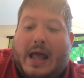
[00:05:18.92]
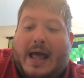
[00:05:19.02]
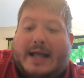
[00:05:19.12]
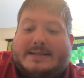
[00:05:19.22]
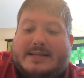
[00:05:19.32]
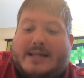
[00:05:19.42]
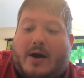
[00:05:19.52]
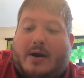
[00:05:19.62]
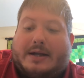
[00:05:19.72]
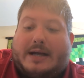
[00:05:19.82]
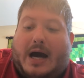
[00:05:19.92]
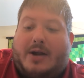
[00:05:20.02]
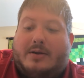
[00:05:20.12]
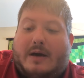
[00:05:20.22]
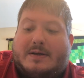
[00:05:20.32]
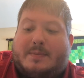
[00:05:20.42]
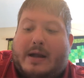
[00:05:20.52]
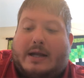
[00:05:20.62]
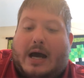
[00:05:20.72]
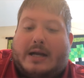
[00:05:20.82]
And since thou art a God who lovest
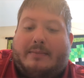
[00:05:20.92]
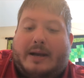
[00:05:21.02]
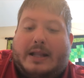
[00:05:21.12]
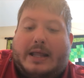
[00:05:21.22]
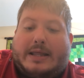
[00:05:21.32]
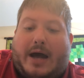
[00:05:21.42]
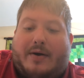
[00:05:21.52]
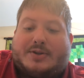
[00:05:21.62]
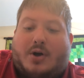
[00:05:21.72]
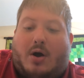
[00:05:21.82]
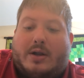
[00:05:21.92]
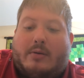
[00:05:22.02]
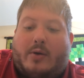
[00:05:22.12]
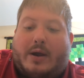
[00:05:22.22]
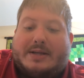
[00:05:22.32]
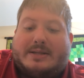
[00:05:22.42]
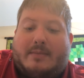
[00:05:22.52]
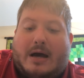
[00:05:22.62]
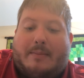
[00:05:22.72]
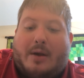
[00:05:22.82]
mankind, immediately thou hast called him and raised
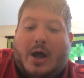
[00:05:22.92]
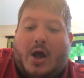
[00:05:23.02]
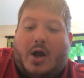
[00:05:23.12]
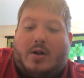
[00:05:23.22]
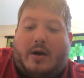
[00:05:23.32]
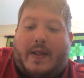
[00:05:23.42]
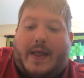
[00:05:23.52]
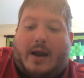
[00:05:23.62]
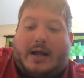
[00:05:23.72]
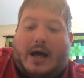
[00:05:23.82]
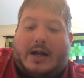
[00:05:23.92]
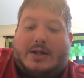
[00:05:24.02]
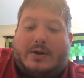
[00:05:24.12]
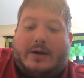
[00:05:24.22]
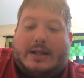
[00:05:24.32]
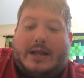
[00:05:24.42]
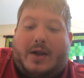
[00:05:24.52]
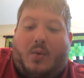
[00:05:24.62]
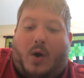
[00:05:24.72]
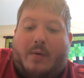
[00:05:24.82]
him up. Glory to thee, our God, glory to
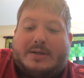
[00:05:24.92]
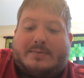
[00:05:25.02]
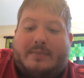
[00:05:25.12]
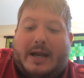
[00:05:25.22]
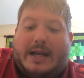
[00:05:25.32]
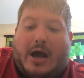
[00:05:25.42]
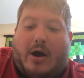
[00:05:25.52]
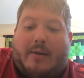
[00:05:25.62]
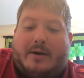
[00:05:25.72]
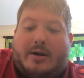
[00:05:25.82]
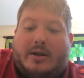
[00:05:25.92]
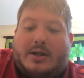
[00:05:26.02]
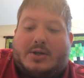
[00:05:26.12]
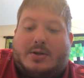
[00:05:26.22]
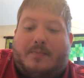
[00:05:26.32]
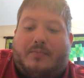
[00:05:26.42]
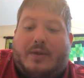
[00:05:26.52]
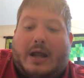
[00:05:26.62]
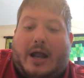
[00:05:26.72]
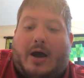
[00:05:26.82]
thee. Woe is me, now I am utterly
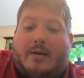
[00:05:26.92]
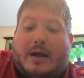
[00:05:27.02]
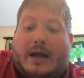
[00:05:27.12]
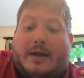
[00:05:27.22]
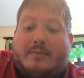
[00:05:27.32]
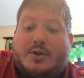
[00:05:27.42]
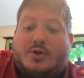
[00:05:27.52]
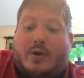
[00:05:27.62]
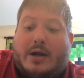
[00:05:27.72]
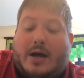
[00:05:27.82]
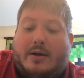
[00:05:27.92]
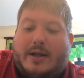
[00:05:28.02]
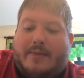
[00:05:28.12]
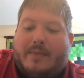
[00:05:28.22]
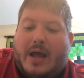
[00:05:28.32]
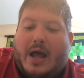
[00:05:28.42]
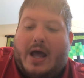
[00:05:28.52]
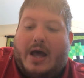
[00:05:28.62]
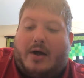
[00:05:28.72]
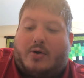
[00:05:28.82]
now I am destroyed utterly.
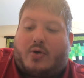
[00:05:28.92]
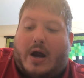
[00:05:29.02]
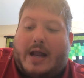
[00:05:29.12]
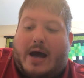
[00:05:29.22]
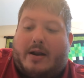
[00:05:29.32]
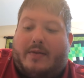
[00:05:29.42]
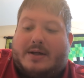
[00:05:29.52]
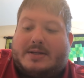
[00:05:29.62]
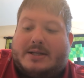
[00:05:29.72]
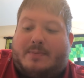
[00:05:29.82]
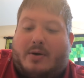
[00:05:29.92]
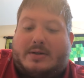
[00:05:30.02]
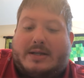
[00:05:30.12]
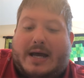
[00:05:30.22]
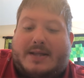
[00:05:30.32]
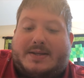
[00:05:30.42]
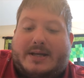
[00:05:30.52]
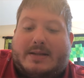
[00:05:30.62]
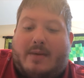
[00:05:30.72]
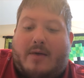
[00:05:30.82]
Hell cried out, and thus he spoke to death.
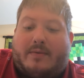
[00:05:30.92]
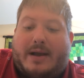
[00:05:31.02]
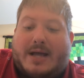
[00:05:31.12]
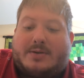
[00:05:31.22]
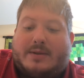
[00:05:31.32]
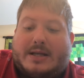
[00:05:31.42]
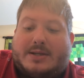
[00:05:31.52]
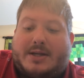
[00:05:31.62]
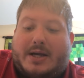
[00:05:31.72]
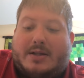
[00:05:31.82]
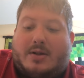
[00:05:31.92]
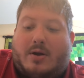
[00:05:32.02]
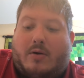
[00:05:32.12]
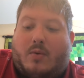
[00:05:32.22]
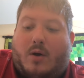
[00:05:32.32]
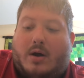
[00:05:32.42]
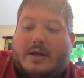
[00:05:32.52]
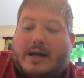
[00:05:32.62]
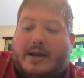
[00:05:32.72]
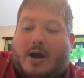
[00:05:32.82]
See, the man from Nazareth has shaken the lower wall
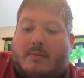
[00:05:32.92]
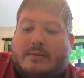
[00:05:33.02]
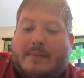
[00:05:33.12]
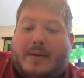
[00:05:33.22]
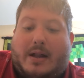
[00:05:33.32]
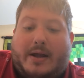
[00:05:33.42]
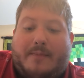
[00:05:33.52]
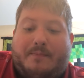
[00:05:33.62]
and cutting open my belly.